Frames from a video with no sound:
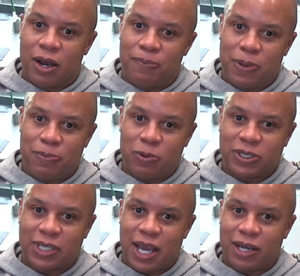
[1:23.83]
people
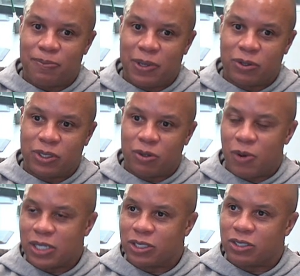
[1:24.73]
inside the building to
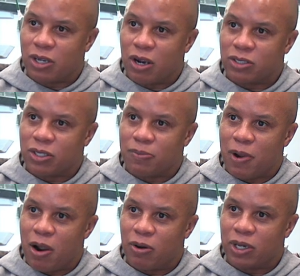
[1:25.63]
watch the stars of
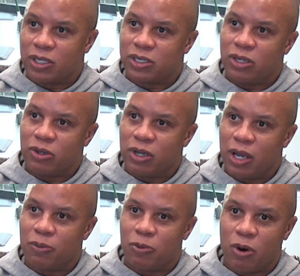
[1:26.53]
tomorrow and continue to
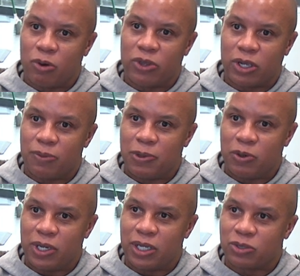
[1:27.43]
help grow the
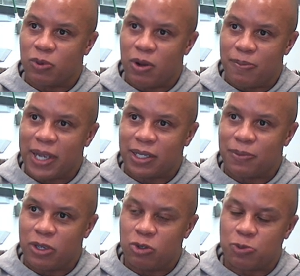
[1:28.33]
community as well and make
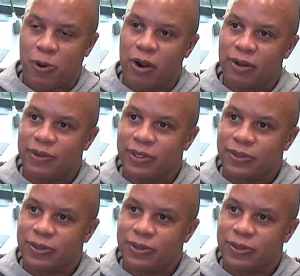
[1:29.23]
them a huge part of it.